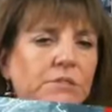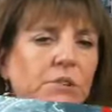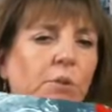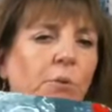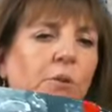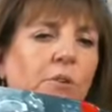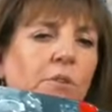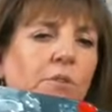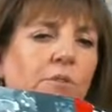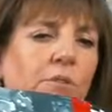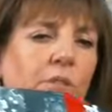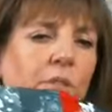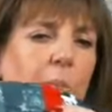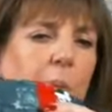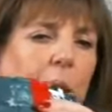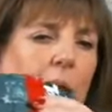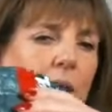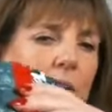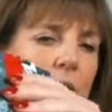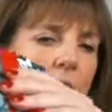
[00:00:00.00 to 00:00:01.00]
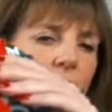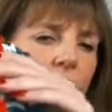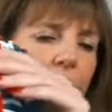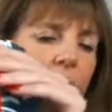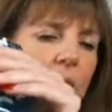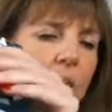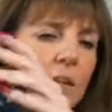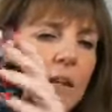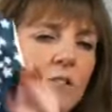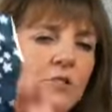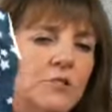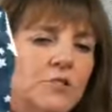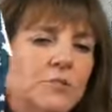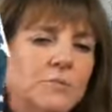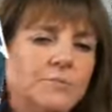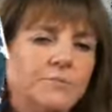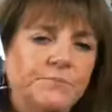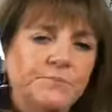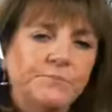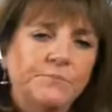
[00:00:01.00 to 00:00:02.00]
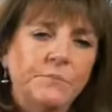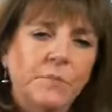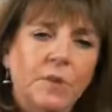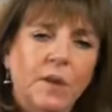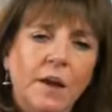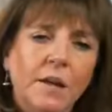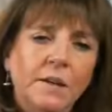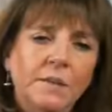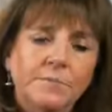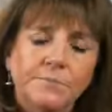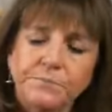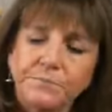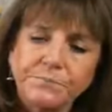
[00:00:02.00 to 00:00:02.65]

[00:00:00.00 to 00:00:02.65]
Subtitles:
their order for the bandana collection, okay?